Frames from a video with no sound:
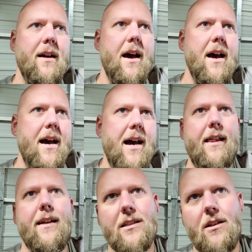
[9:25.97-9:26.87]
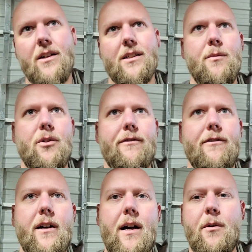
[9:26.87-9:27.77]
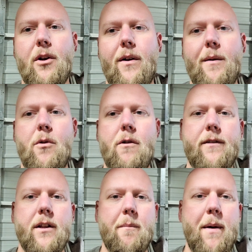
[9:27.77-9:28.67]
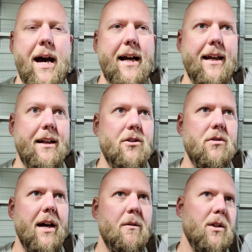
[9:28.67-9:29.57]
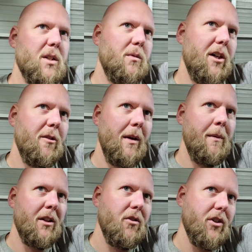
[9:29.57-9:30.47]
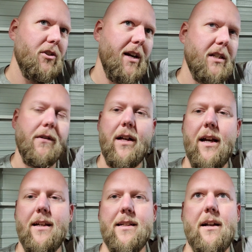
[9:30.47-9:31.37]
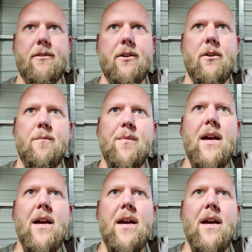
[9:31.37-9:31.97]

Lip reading: And then as long as I'm doing the front, I'm gonna go ahead and move to the back and do that one as well. Maybe I'll do the transfer case, I don't know.